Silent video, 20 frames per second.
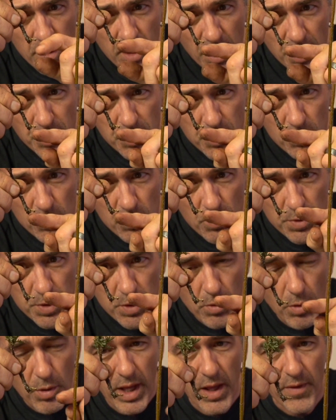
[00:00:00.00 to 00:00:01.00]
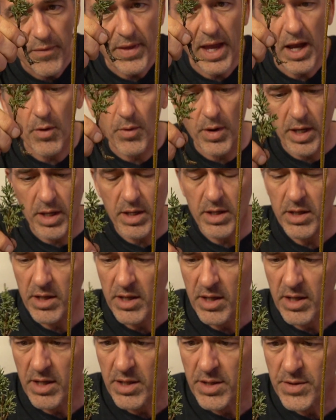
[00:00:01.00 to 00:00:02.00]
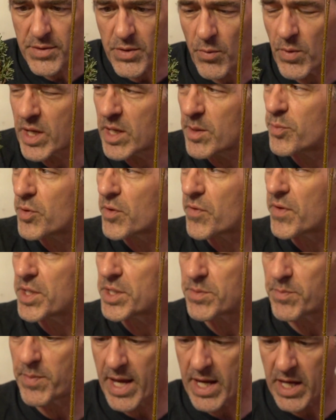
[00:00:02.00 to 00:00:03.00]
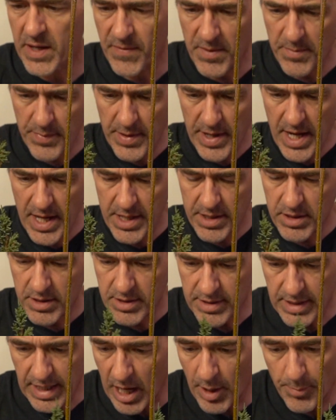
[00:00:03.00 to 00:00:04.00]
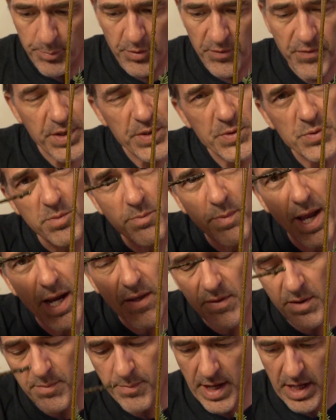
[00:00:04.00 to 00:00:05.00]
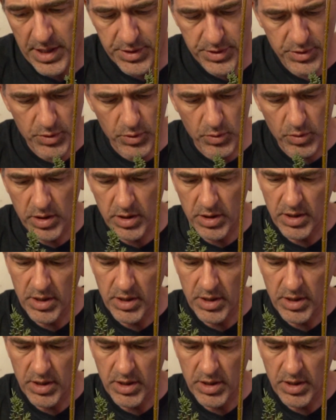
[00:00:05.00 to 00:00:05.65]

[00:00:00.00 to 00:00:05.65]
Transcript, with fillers: Got two roots going out that way, so we can put this back in the pot. I'll put this one back in the pot too,